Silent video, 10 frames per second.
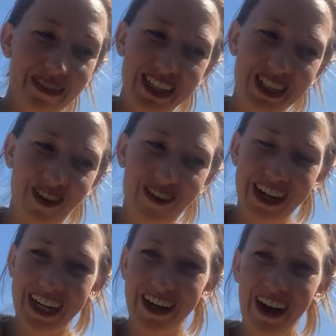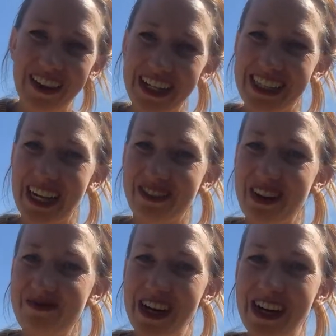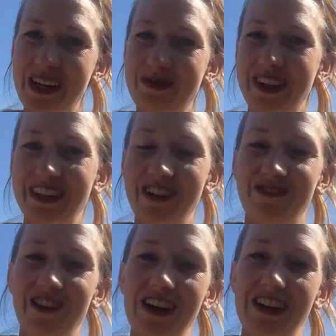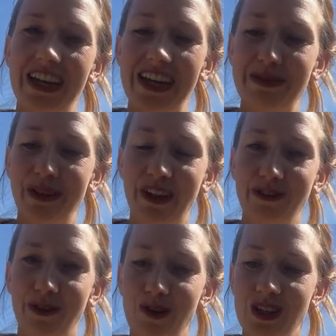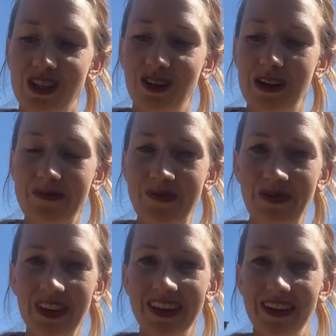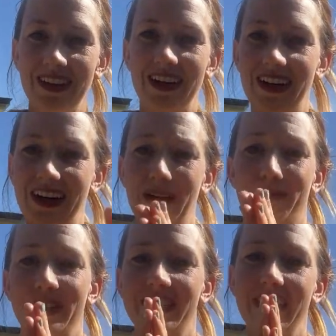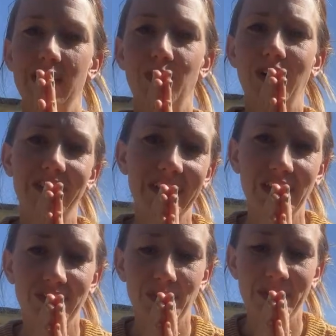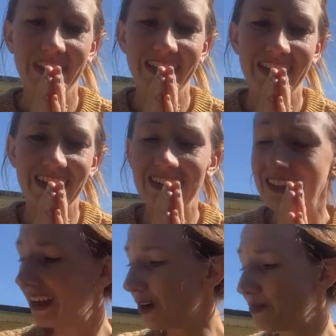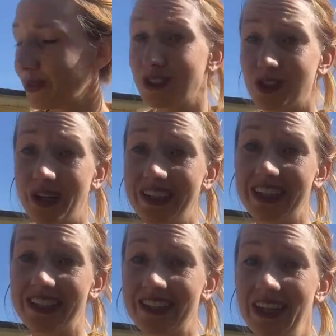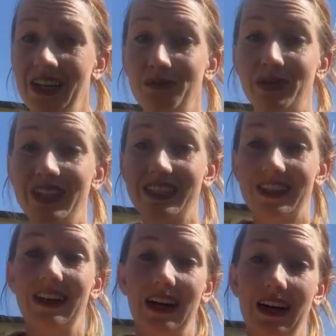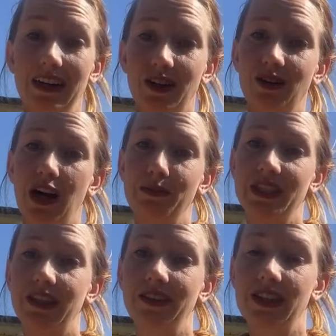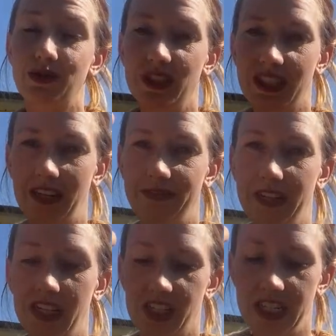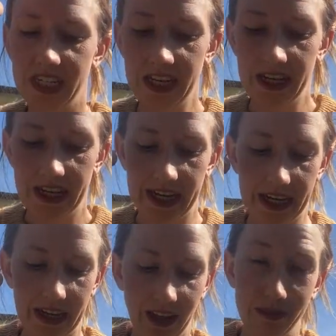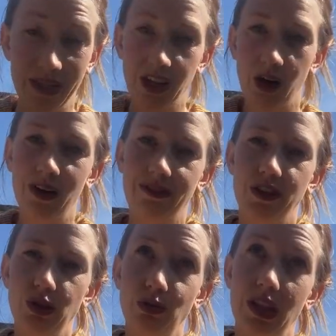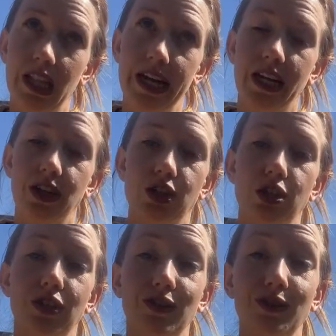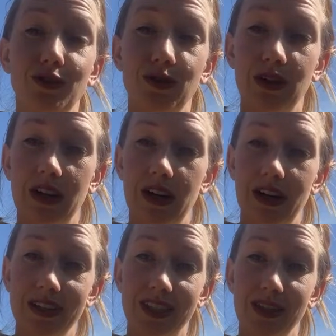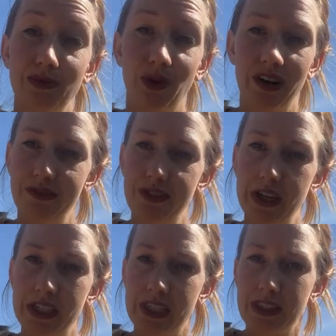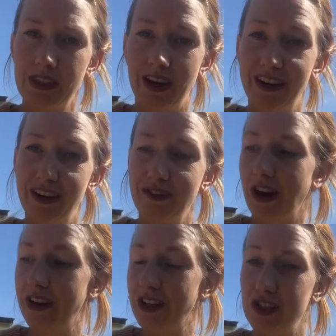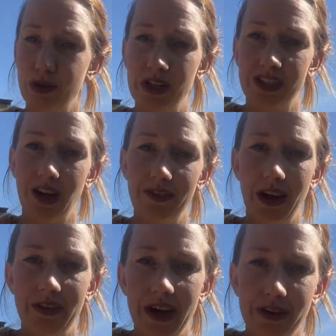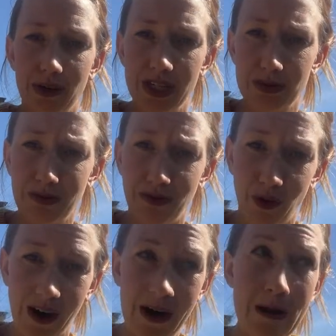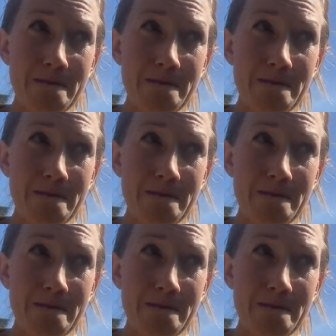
not sure what we're gonna call that segment, but it'll be really fun and I'm looking forward to it. I appreciate you all. Thank you for being here. I hope you enjoyed this. Please go comment on this once I finish it and let me know if you would like to see more of this kind of garden tour stuff. I've had requests before,